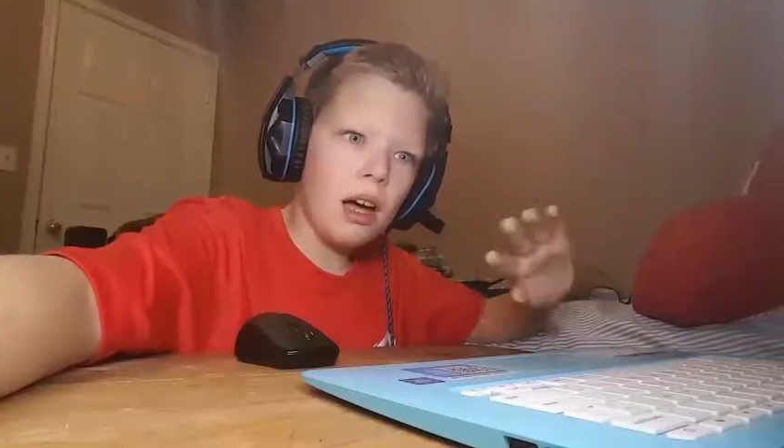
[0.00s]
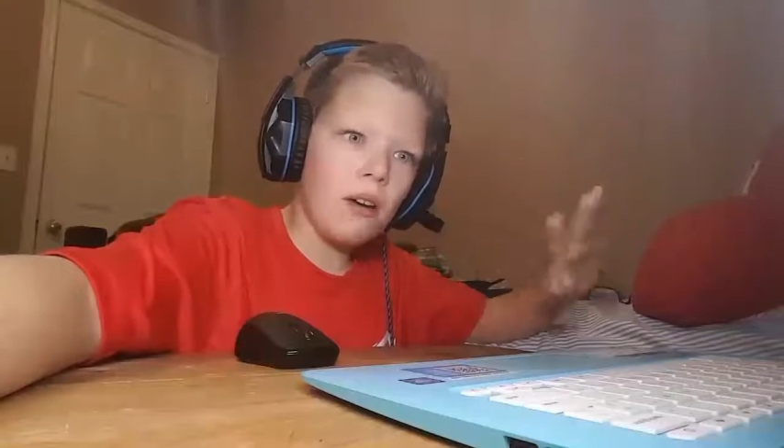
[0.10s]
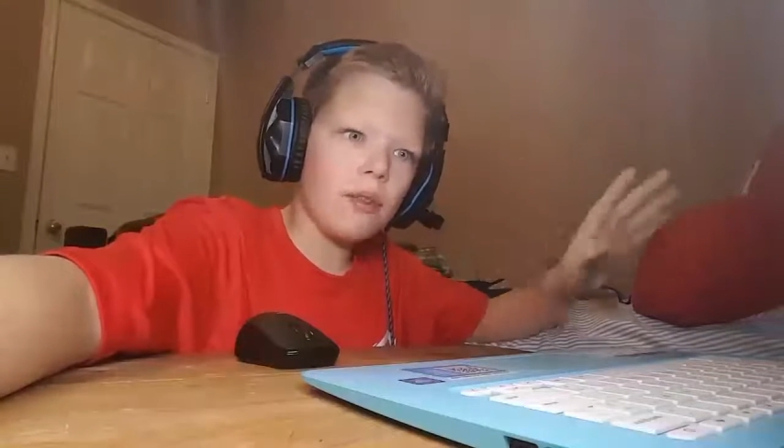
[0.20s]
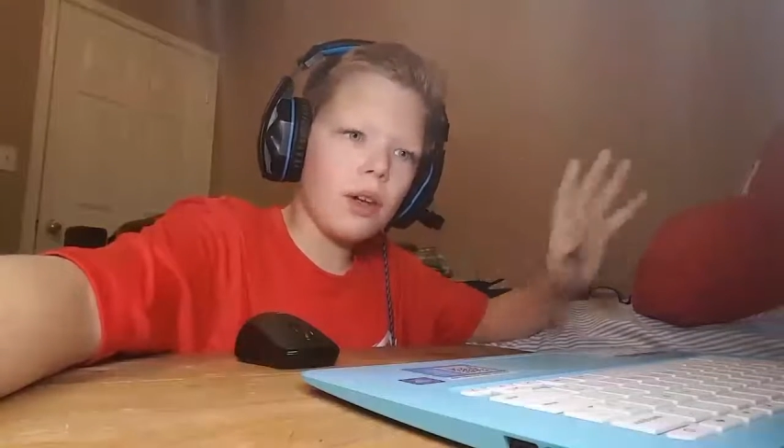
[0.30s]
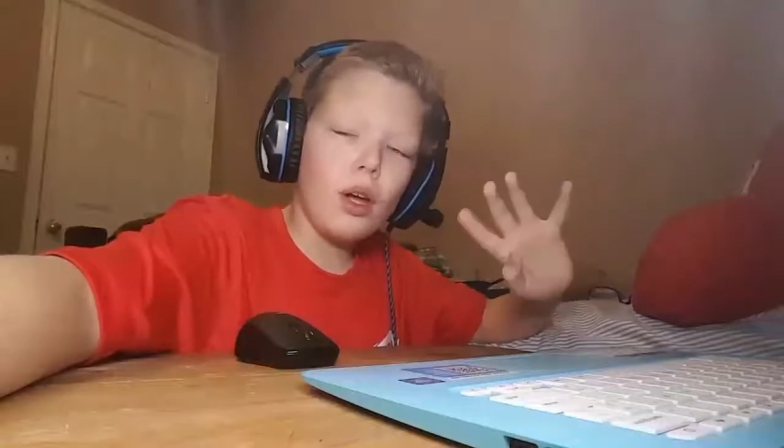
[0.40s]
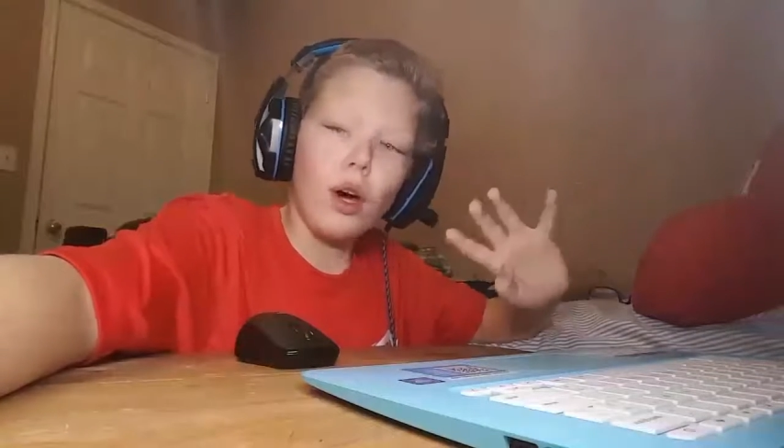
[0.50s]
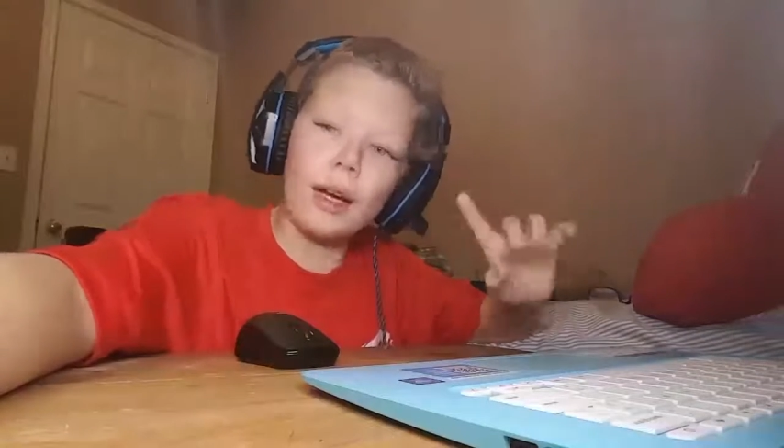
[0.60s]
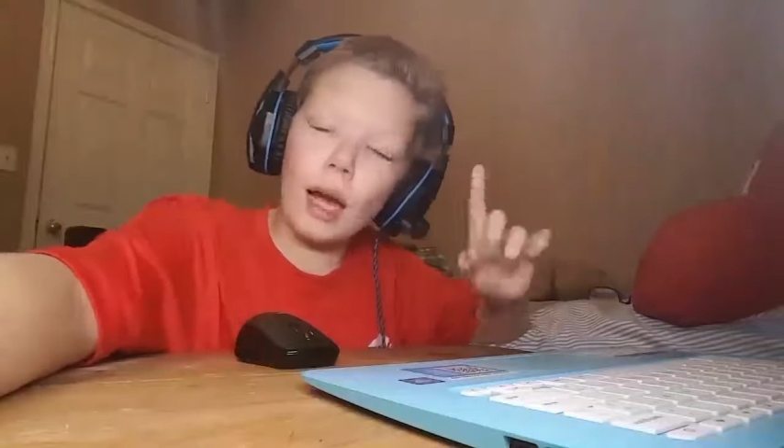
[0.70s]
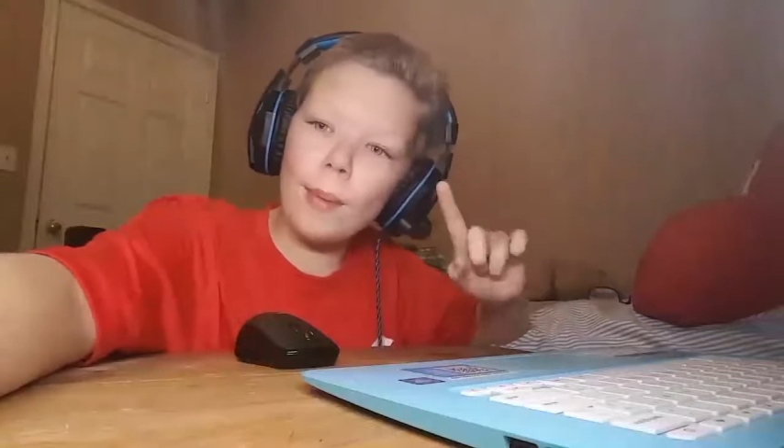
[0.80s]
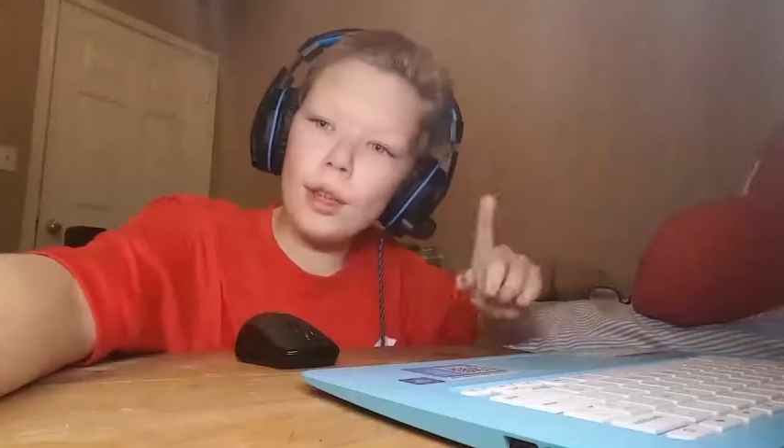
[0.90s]
have,
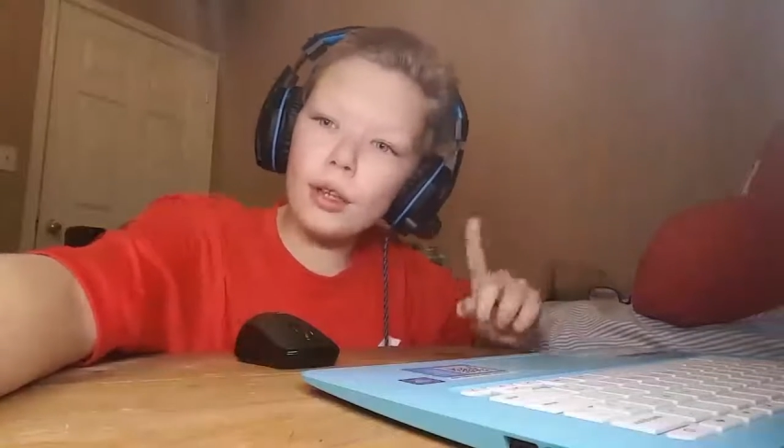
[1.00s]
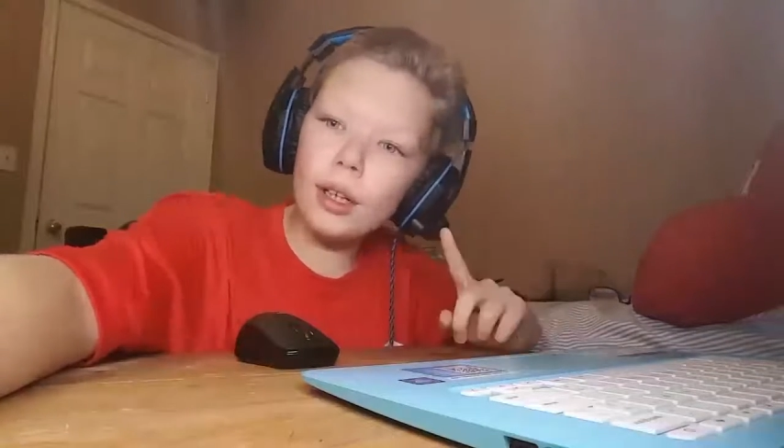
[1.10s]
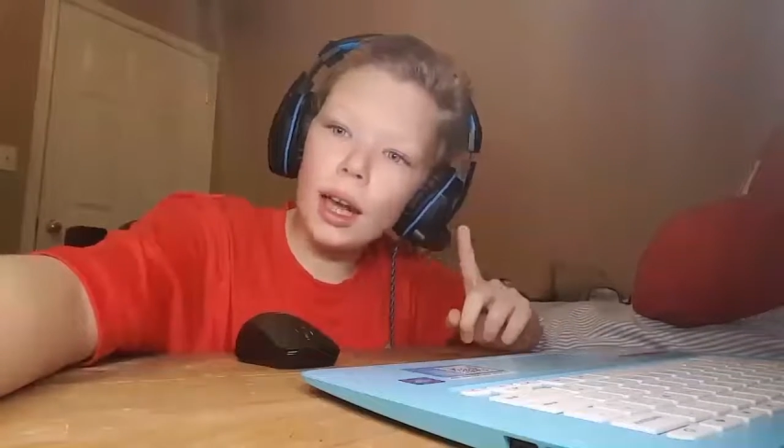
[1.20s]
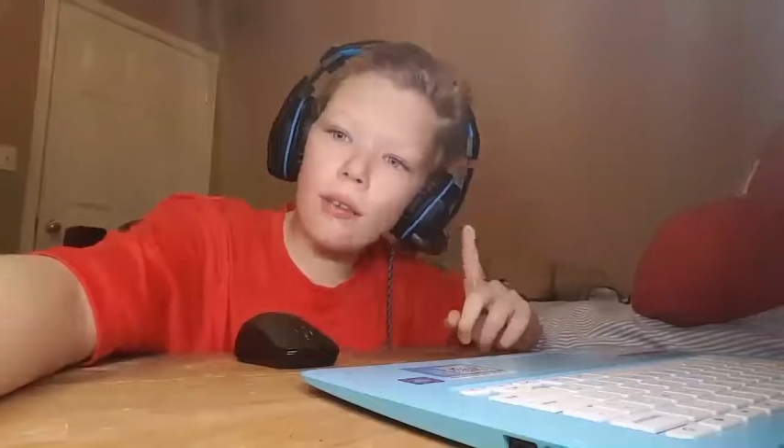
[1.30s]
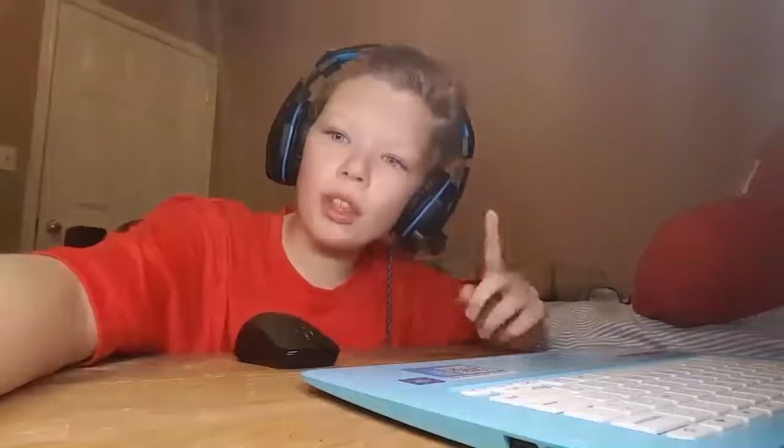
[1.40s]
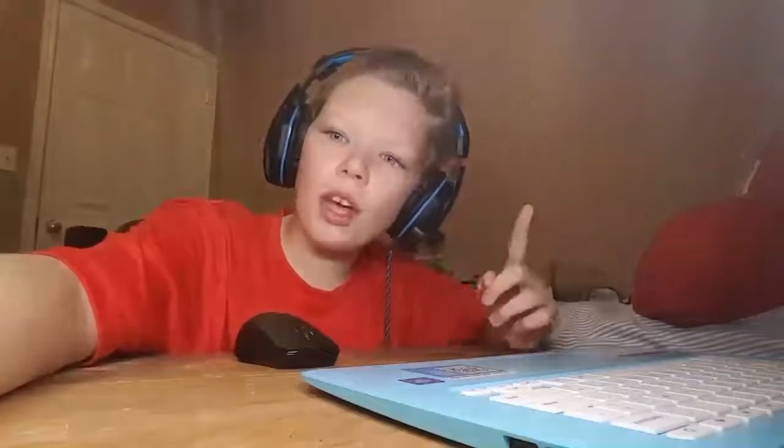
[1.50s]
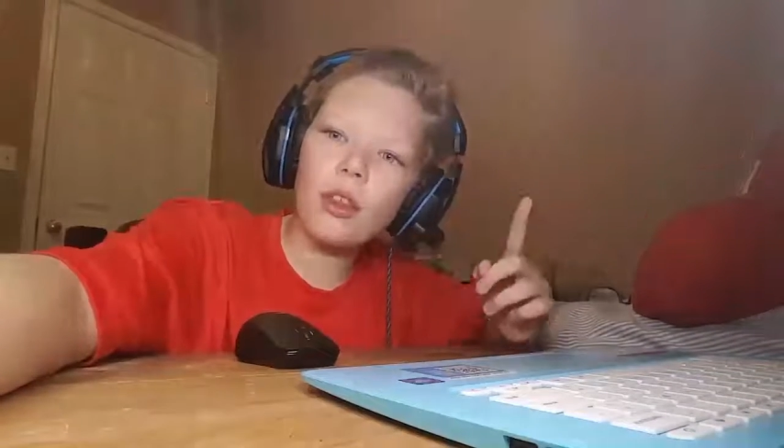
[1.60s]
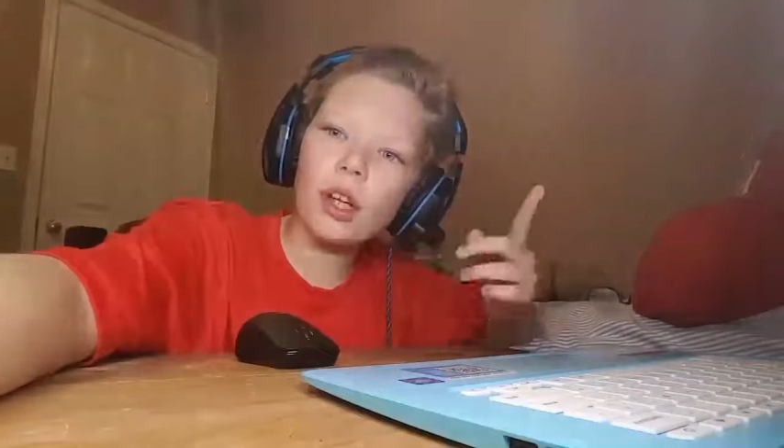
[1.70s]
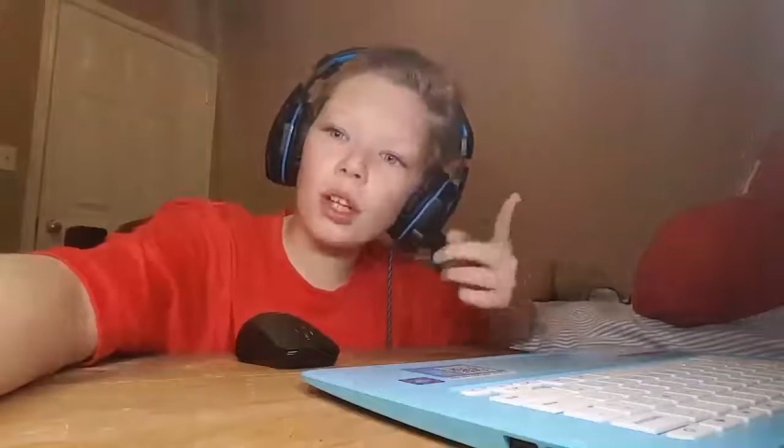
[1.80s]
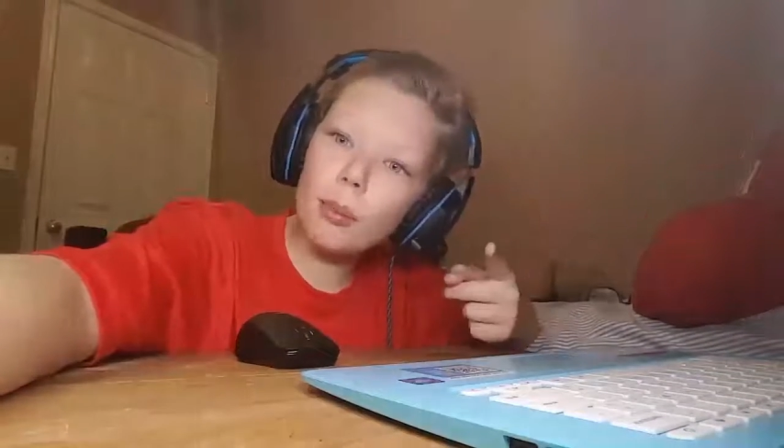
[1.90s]
okay, I'm either going to have
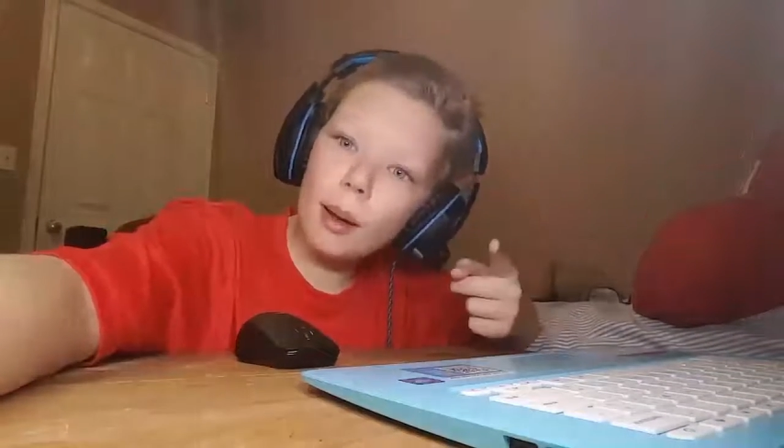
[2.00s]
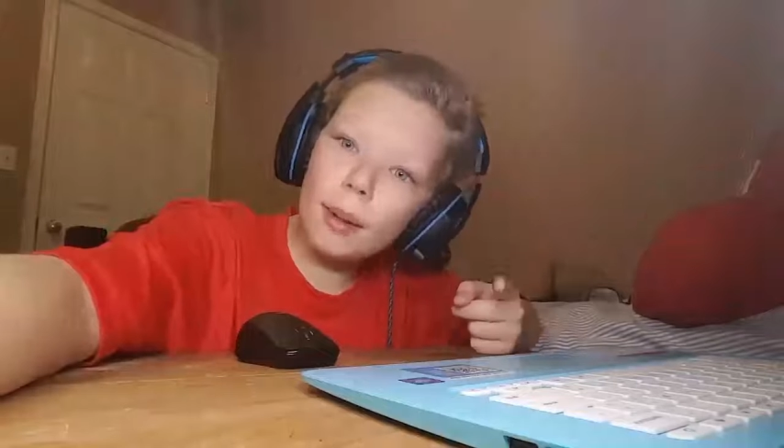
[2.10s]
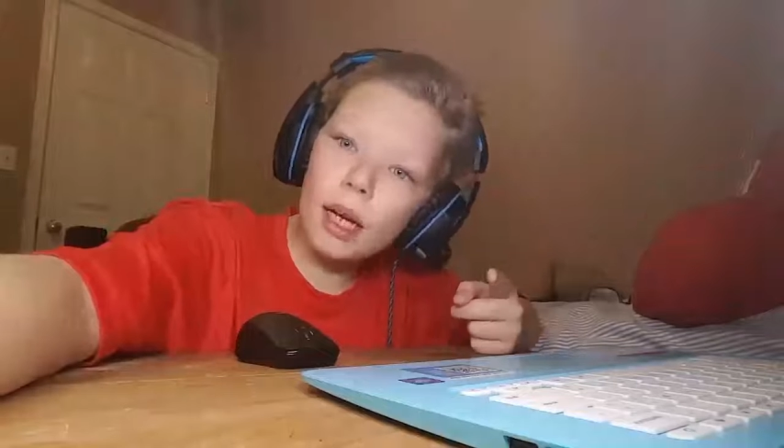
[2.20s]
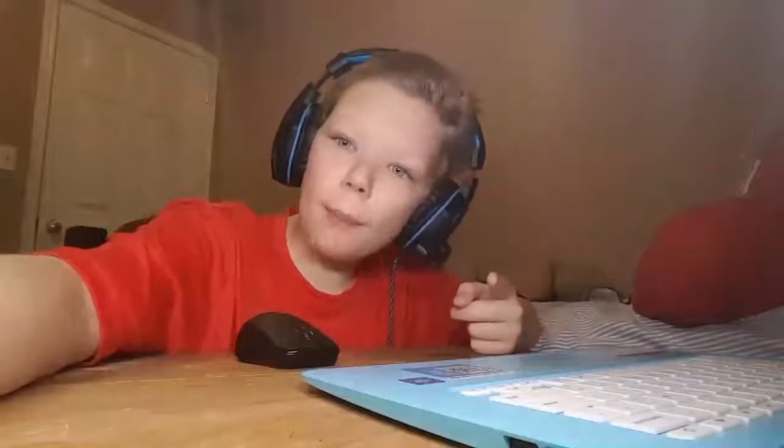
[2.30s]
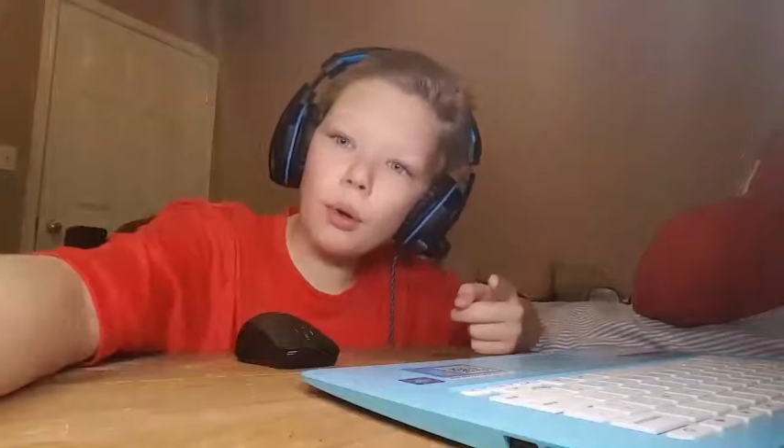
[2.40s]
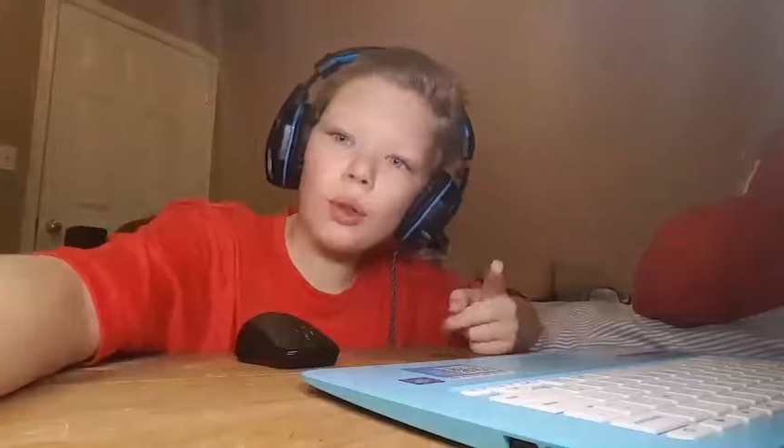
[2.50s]
another clip coming up,